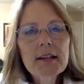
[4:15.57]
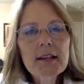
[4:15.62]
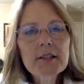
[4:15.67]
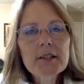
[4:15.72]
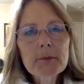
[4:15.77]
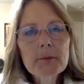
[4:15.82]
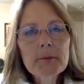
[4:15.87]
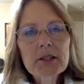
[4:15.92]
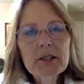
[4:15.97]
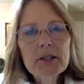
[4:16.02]

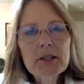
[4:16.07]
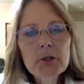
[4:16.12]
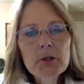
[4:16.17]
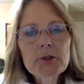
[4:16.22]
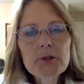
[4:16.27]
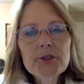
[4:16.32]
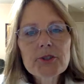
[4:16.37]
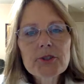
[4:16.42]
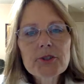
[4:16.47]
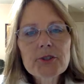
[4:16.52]

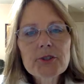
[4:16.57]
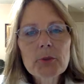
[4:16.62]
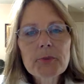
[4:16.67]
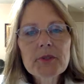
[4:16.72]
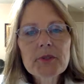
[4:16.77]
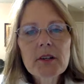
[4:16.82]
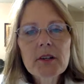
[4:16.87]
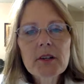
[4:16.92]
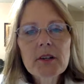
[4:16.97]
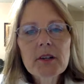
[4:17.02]
Antibacterial
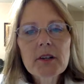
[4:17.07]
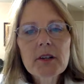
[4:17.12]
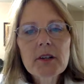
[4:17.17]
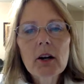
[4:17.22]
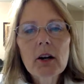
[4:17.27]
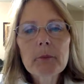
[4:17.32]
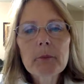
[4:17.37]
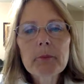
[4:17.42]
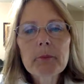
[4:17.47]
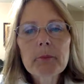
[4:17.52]
soaps
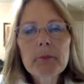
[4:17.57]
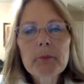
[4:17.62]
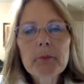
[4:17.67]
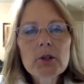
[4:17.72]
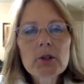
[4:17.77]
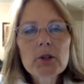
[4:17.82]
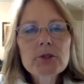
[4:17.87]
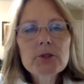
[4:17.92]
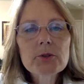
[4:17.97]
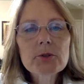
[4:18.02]
are a
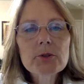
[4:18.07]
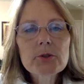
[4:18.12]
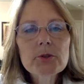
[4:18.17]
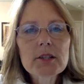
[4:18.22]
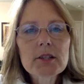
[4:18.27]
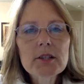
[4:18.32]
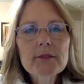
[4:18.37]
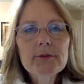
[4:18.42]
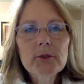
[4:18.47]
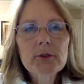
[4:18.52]
poor
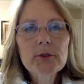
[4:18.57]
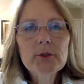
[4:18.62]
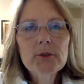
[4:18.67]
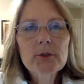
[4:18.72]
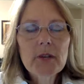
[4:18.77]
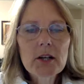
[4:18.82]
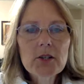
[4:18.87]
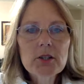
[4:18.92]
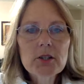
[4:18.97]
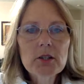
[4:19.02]
choice for
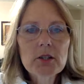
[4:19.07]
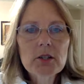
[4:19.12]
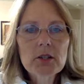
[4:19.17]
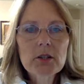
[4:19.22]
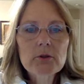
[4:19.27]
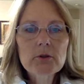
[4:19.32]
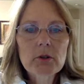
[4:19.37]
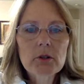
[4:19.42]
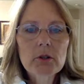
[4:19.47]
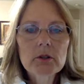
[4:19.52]
infection
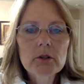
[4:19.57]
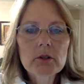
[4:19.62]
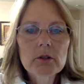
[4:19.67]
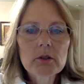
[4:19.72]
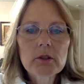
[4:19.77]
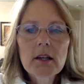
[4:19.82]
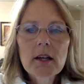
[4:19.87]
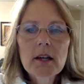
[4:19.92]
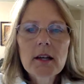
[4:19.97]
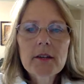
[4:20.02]
control.
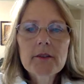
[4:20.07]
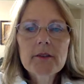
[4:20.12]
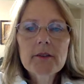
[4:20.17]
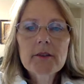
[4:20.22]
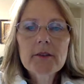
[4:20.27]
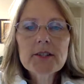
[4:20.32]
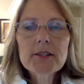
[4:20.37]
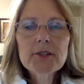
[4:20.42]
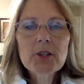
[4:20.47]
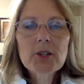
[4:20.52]

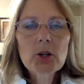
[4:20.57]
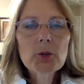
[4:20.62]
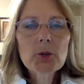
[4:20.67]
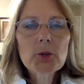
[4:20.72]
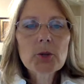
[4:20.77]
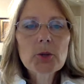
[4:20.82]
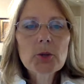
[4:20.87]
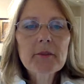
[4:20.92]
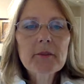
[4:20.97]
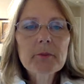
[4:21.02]
These
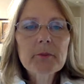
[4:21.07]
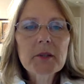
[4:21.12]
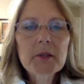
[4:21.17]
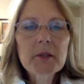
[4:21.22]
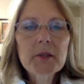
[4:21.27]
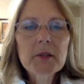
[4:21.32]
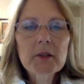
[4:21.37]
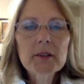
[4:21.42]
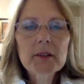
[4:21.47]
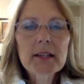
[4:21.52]
soaps have
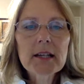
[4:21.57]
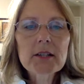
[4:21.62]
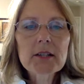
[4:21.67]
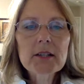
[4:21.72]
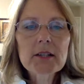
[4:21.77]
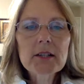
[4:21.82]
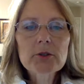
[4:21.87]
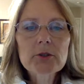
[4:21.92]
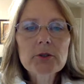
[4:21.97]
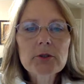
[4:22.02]
been
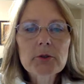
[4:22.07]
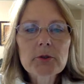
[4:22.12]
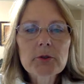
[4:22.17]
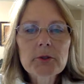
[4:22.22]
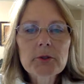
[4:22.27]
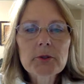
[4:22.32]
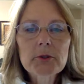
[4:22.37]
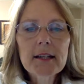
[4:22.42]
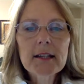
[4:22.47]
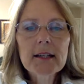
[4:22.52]
linked to
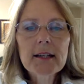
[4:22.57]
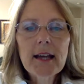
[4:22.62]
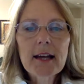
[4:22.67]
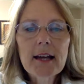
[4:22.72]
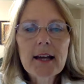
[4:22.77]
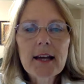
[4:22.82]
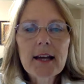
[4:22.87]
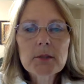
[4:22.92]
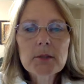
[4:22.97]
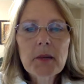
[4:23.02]
creating
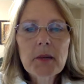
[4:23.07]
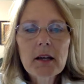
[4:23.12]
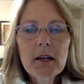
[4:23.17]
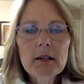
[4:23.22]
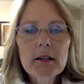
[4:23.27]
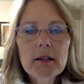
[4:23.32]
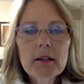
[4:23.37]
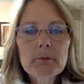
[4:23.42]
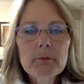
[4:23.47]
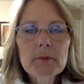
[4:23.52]

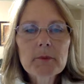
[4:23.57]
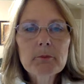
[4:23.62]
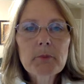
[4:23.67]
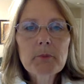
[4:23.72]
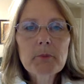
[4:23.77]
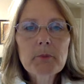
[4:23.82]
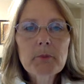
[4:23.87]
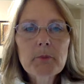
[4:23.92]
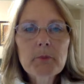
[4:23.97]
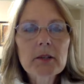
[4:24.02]

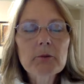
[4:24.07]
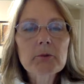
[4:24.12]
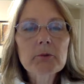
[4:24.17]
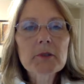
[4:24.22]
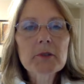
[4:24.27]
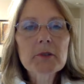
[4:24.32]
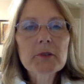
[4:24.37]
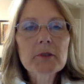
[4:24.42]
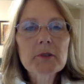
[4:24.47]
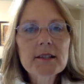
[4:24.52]

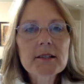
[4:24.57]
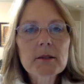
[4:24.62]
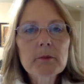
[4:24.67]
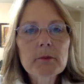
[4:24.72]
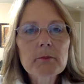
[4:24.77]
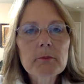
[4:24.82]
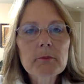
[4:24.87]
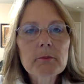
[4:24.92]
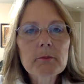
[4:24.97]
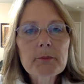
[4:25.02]

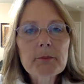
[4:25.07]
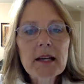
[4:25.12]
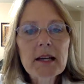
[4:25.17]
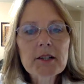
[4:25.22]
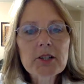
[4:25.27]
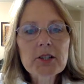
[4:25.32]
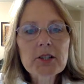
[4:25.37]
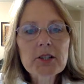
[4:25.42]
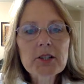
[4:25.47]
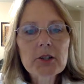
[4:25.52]
antibiotic-resistant
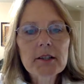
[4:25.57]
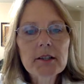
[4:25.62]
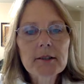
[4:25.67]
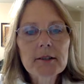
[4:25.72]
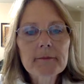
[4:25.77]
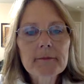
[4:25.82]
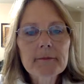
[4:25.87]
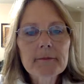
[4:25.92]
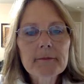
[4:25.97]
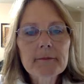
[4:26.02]

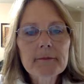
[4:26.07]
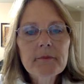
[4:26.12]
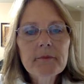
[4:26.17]
bacteria.